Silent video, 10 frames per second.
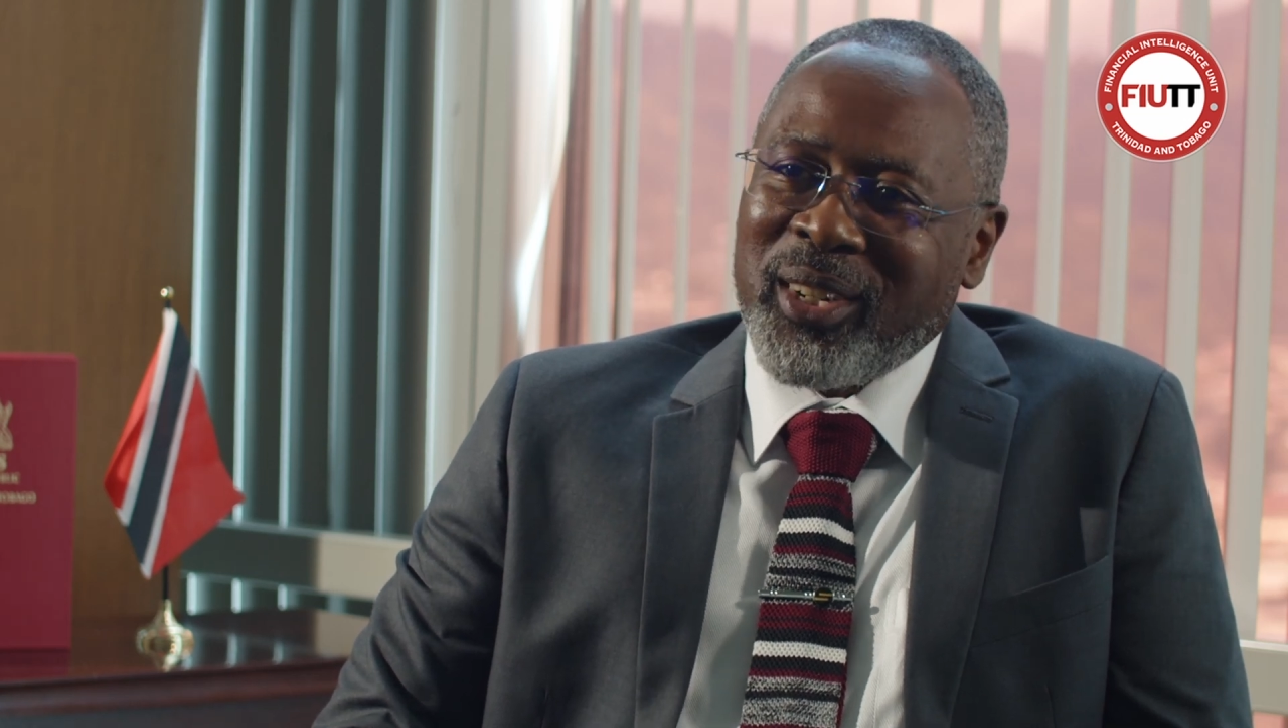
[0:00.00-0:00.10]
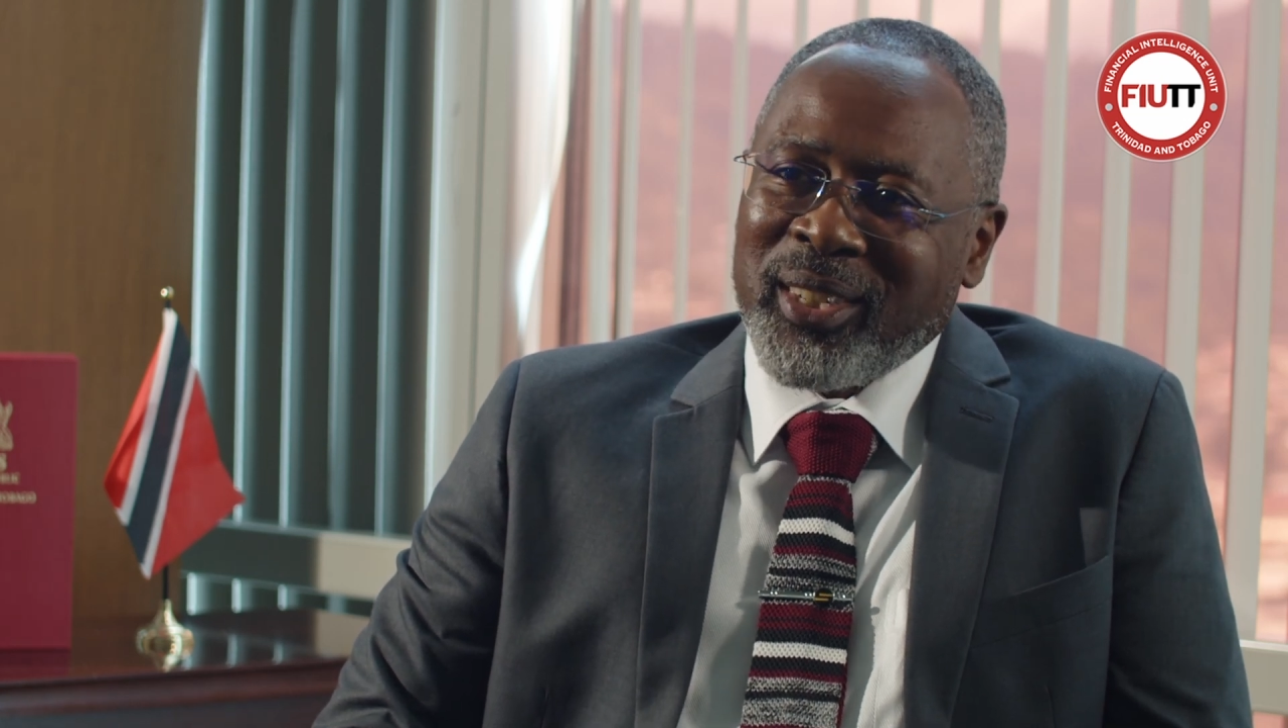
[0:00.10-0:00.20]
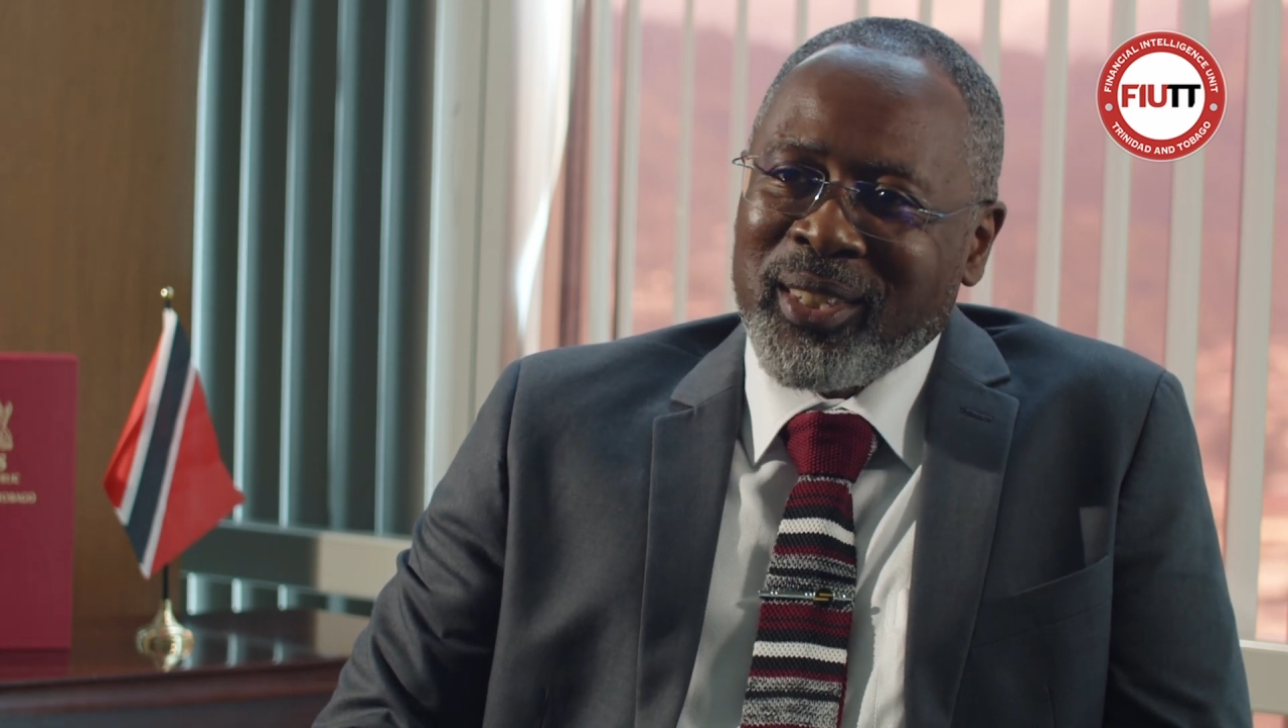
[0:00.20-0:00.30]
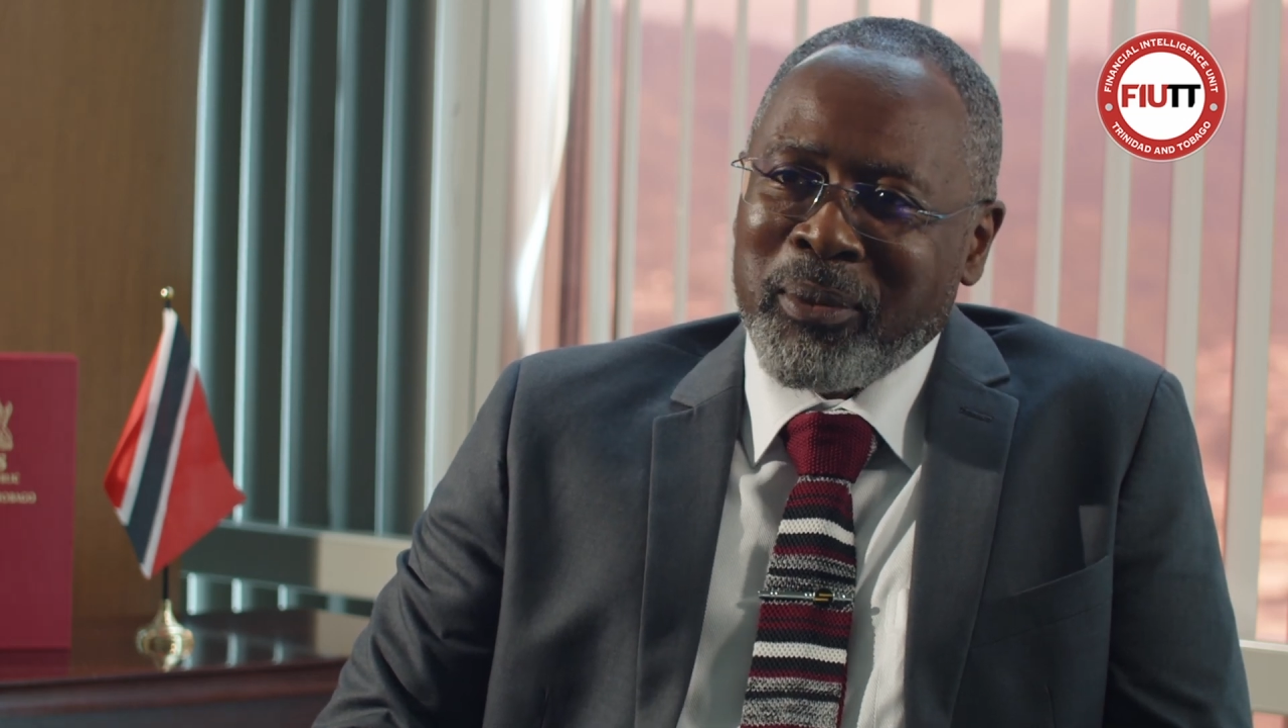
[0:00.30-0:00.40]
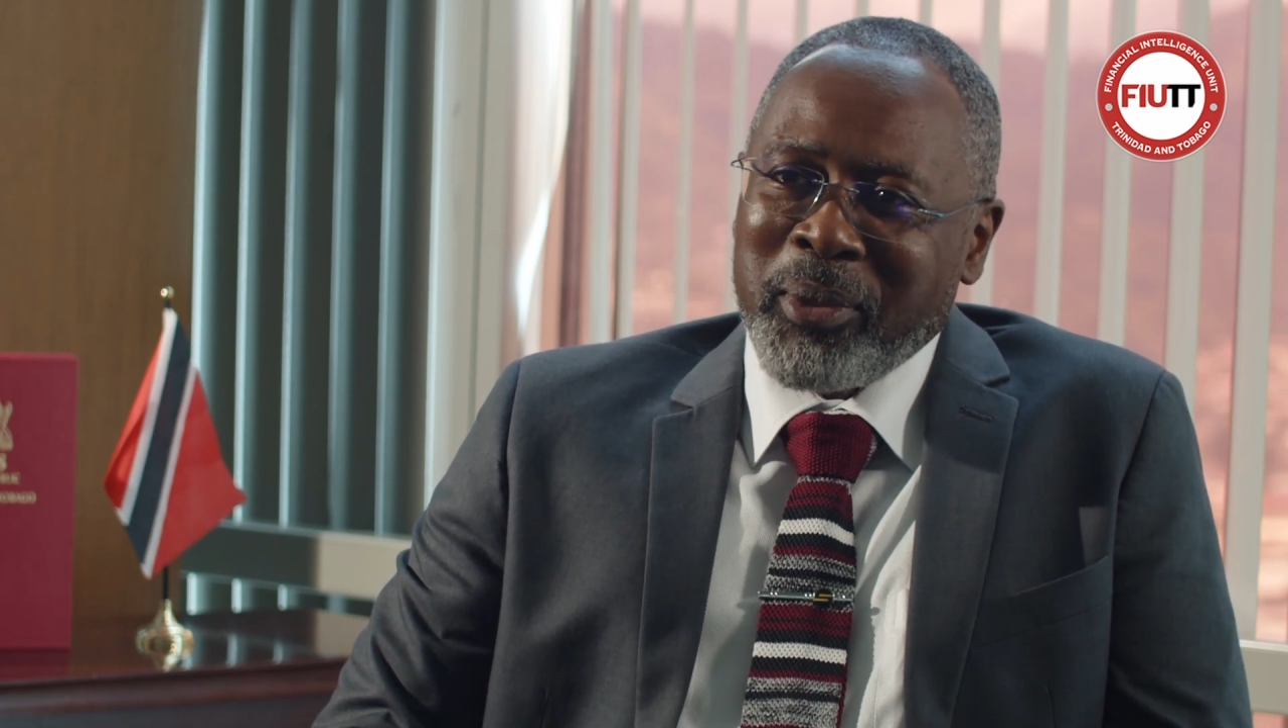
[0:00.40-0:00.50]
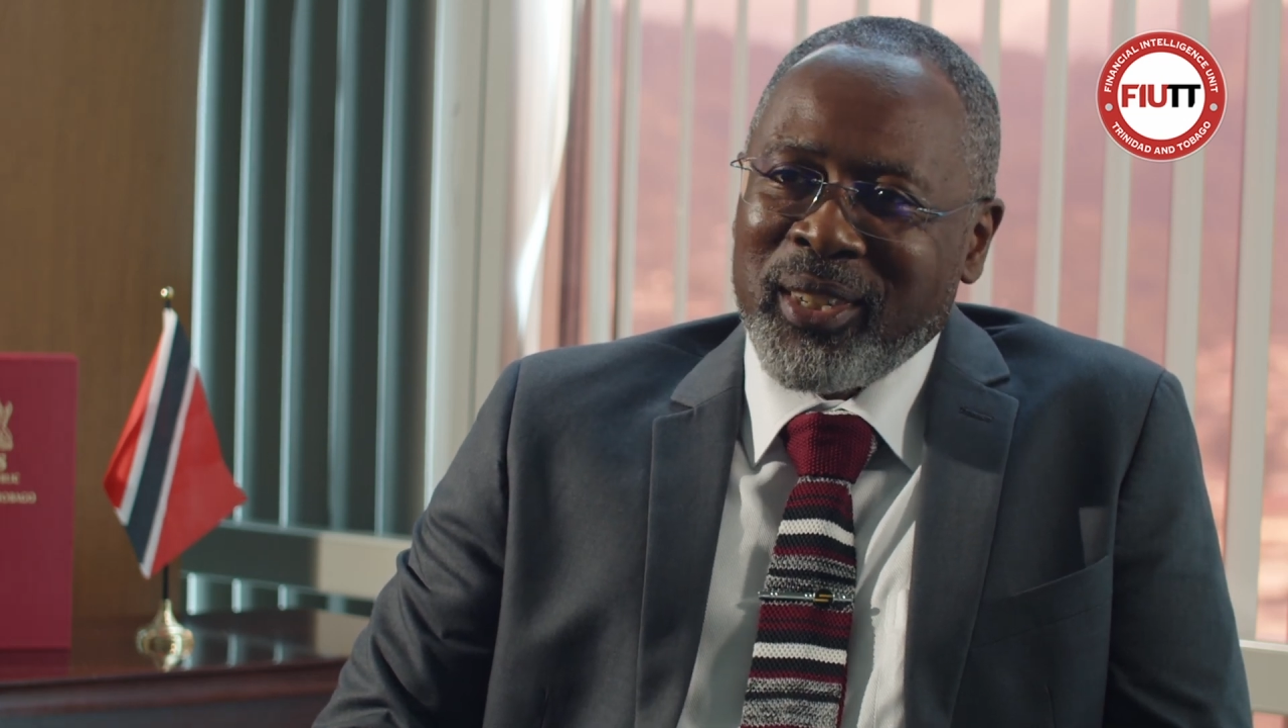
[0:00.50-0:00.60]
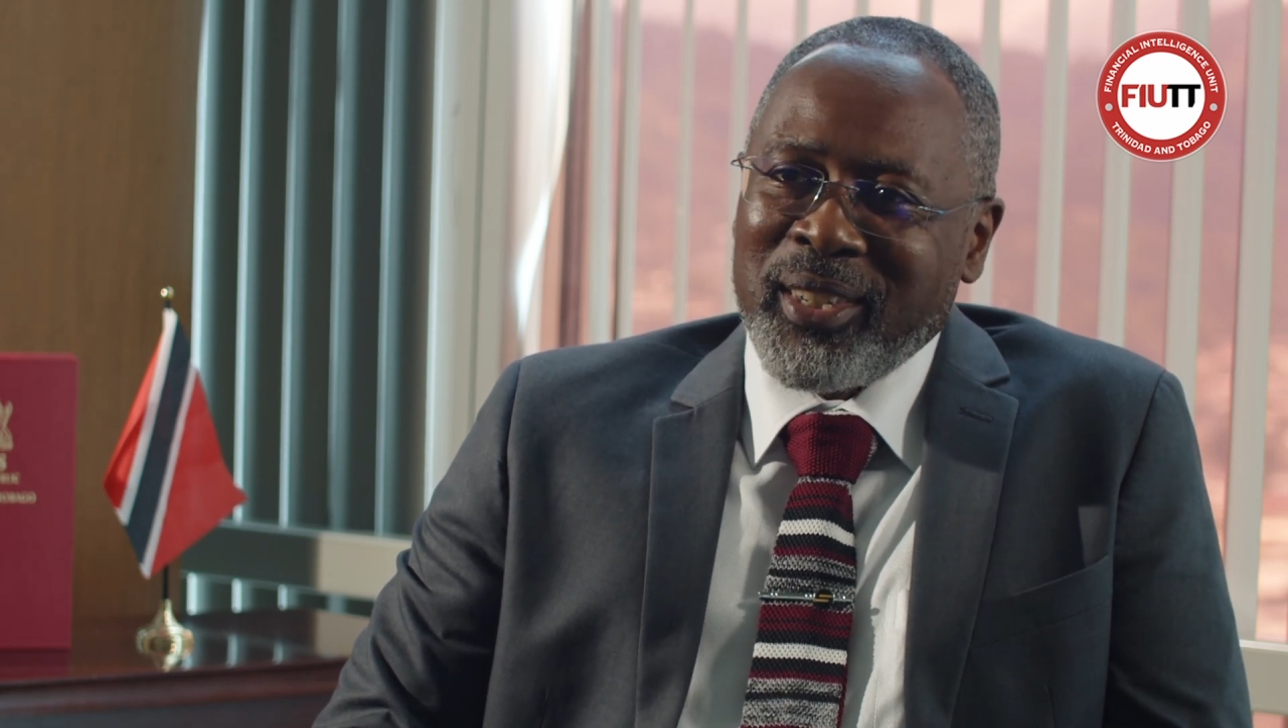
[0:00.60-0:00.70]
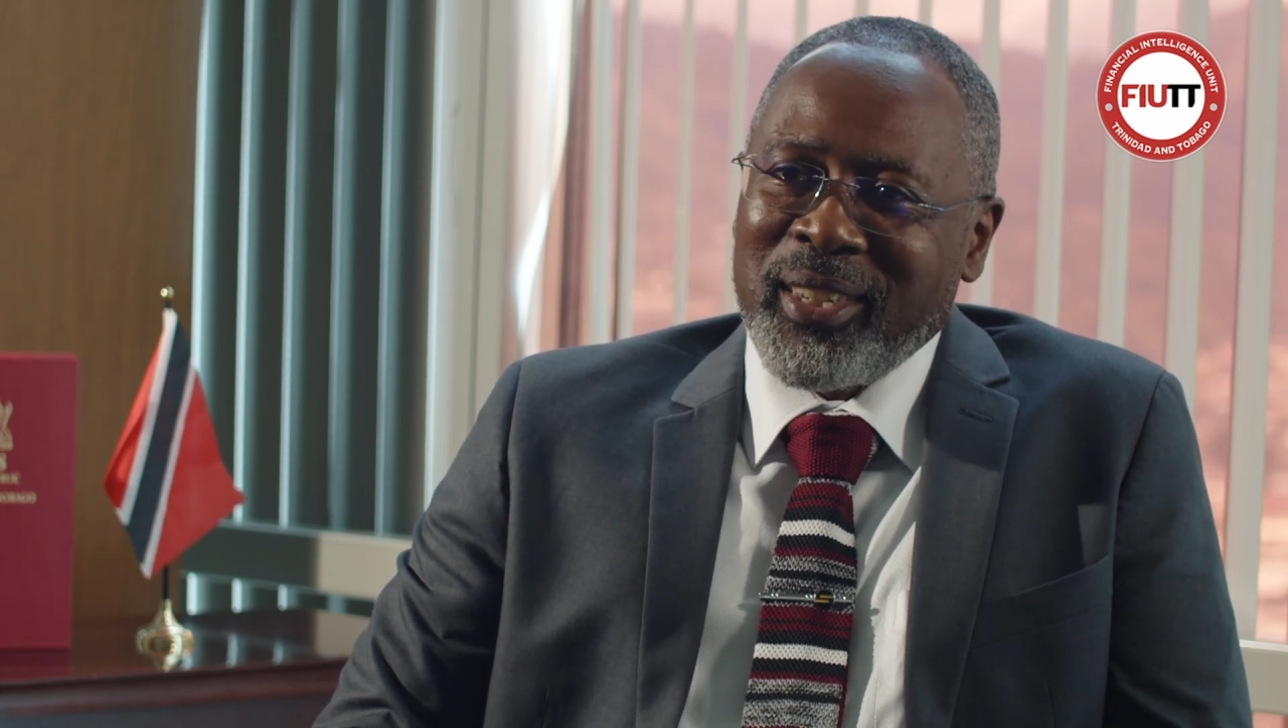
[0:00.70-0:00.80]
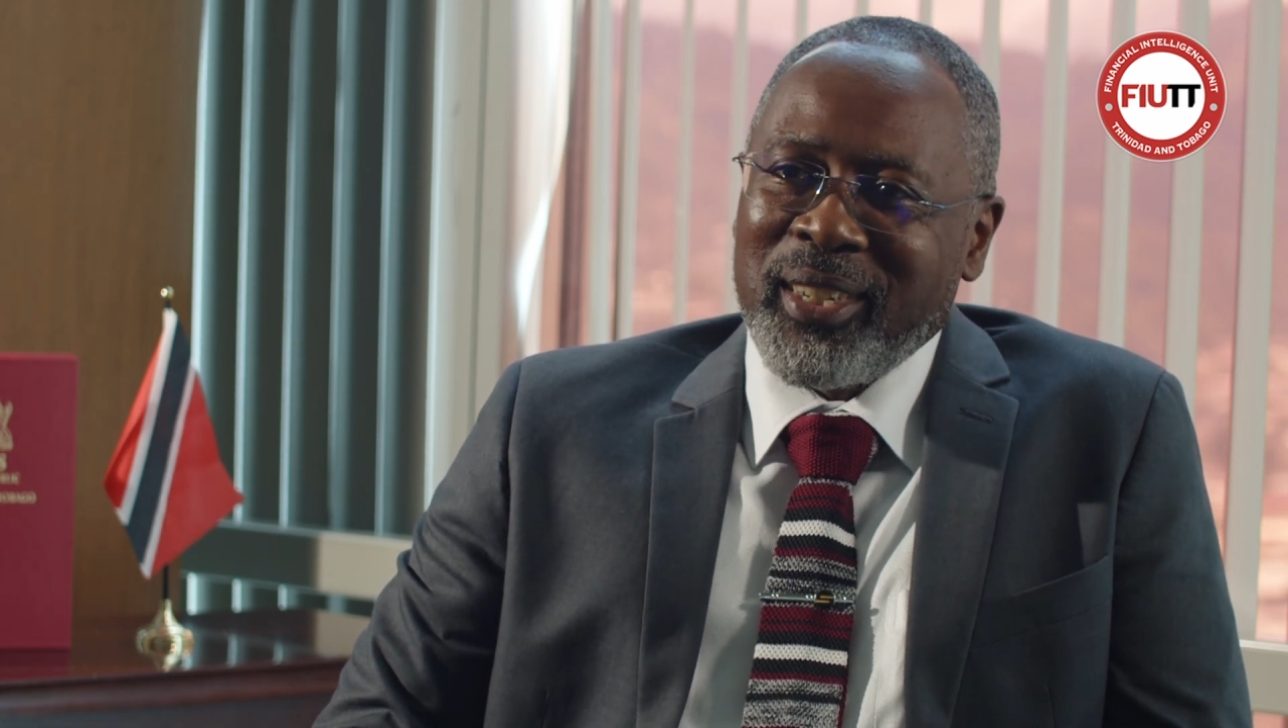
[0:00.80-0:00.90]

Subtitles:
Customer,